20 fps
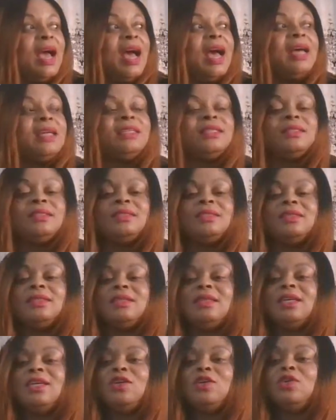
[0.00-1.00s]
And
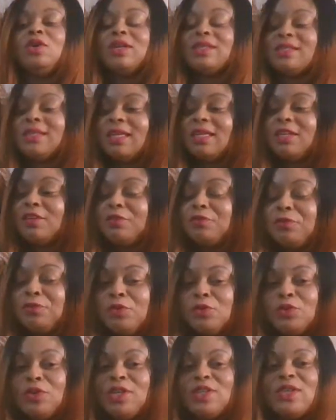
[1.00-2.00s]
you're seeing the
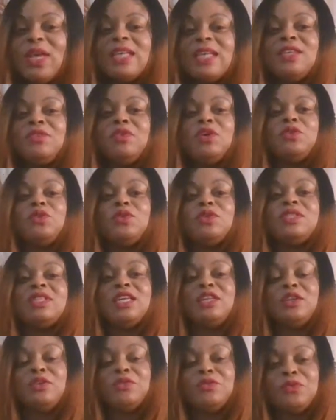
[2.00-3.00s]
food. It's not as if you're not
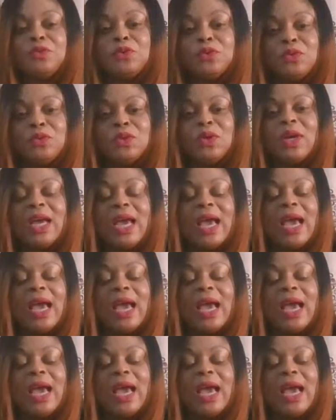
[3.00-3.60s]
seeing the food.